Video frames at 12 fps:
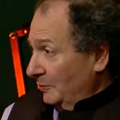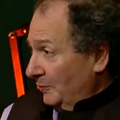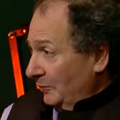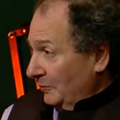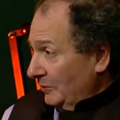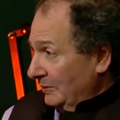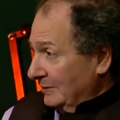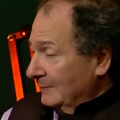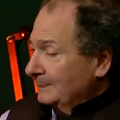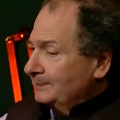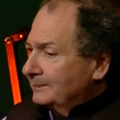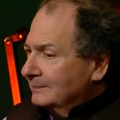protests,
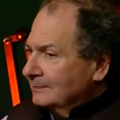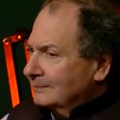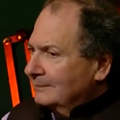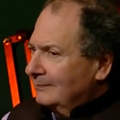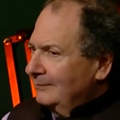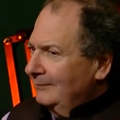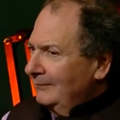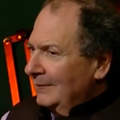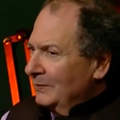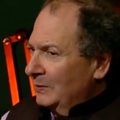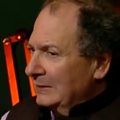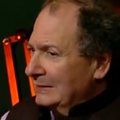
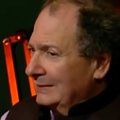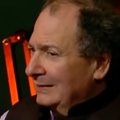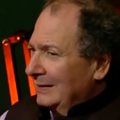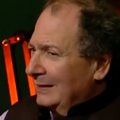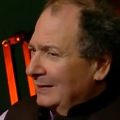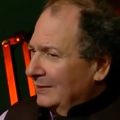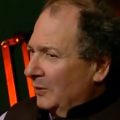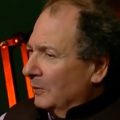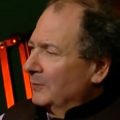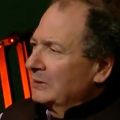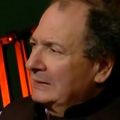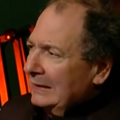was the
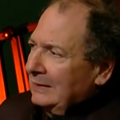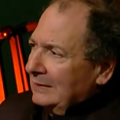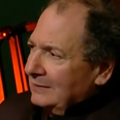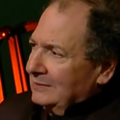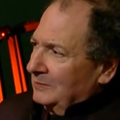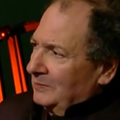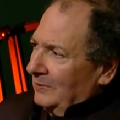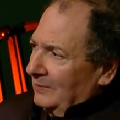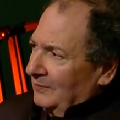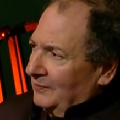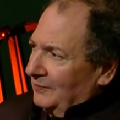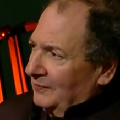almost nihilism
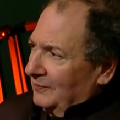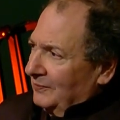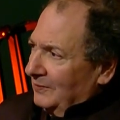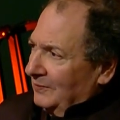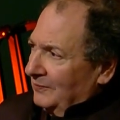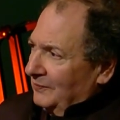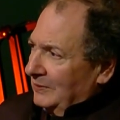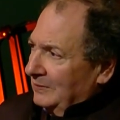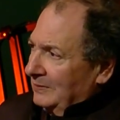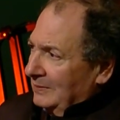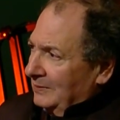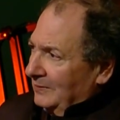of
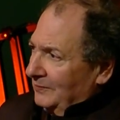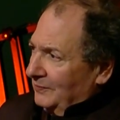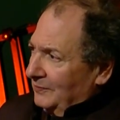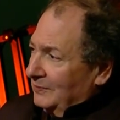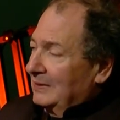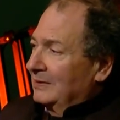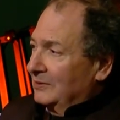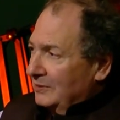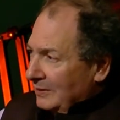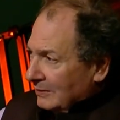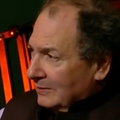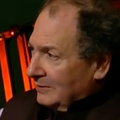the
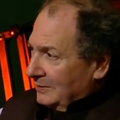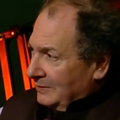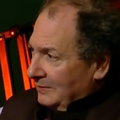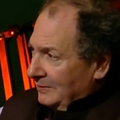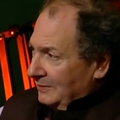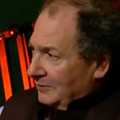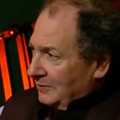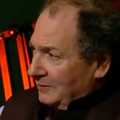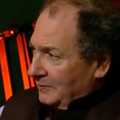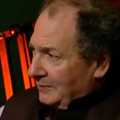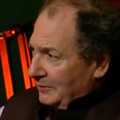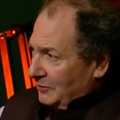younger
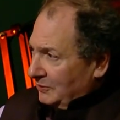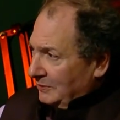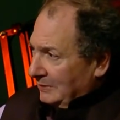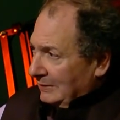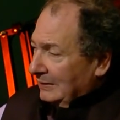generation,